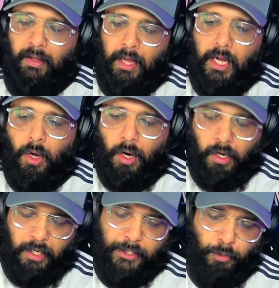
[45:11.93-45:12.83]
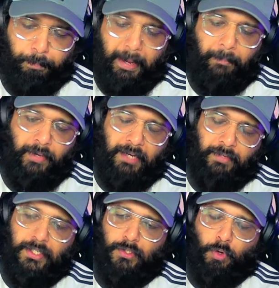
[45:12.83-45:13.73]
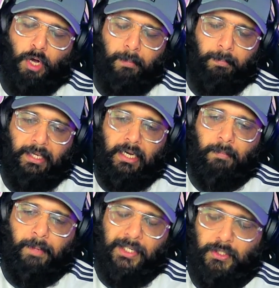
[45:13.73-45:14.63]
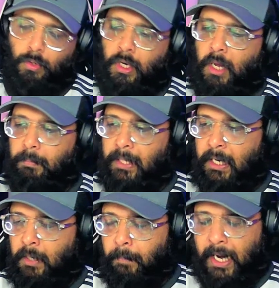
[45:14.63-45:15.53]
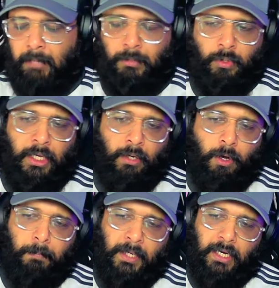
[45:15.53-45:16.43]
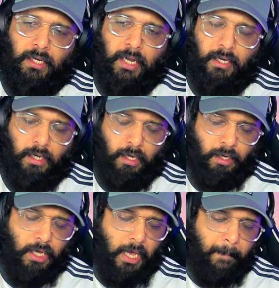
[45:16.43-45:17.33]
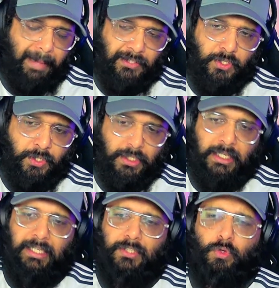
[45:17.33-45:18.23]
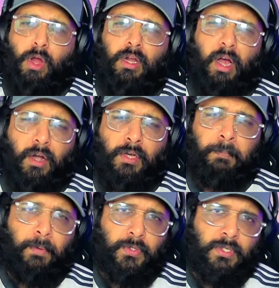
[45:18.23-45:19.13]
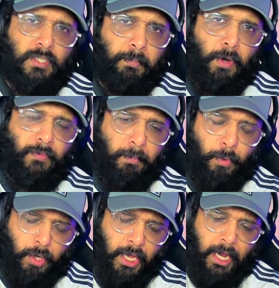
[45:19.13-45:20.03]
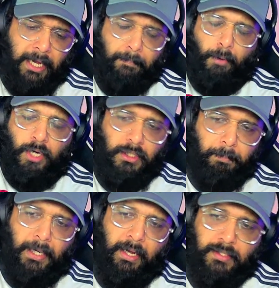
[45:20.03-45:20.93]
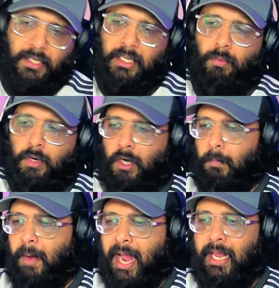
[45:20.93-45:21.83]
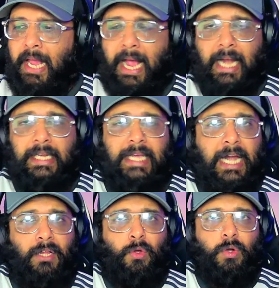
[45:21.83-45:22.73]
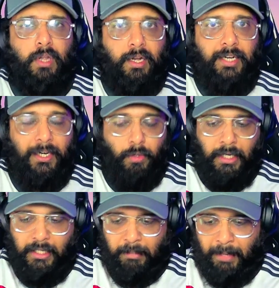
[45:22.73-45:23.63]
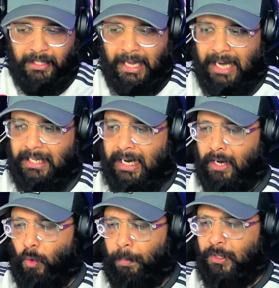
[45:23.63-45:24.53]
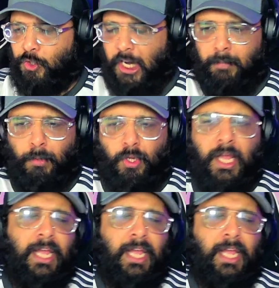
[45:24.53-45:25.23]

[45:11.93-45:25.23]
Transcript: Alright, so Pep, wherever he's gone, be it Barcelona, be it Bayern Munich, or be it at Manchester City, he's gone 100% support of the board. He bought the players that he wanted to buy, and he had a good recruiting team at that. He had an open checkbook.